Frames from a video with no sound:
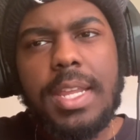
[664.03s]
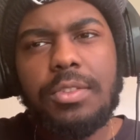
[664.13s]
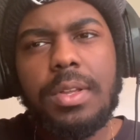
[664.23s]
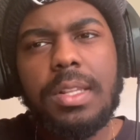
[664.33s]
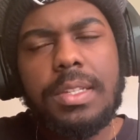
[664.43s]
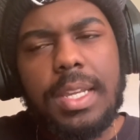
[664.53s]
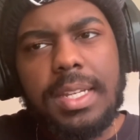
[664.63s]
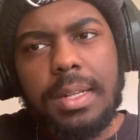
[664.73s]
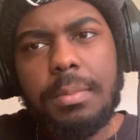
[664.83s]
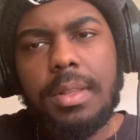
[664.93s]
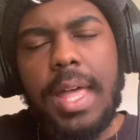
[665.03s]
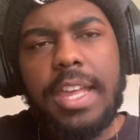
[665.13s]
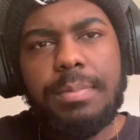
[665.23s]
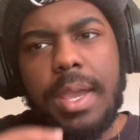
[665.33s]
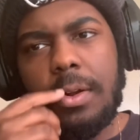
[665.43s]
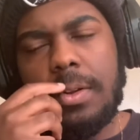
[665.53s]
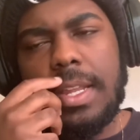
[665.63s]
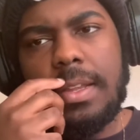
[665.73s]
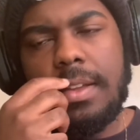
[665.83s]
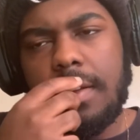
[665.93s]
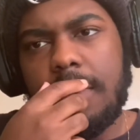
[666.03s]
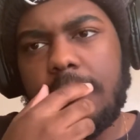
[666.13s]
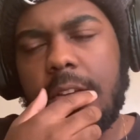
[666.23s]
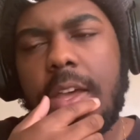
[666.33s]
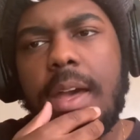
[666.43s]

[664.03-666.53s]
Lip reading: That's what it looks like in the last panel of,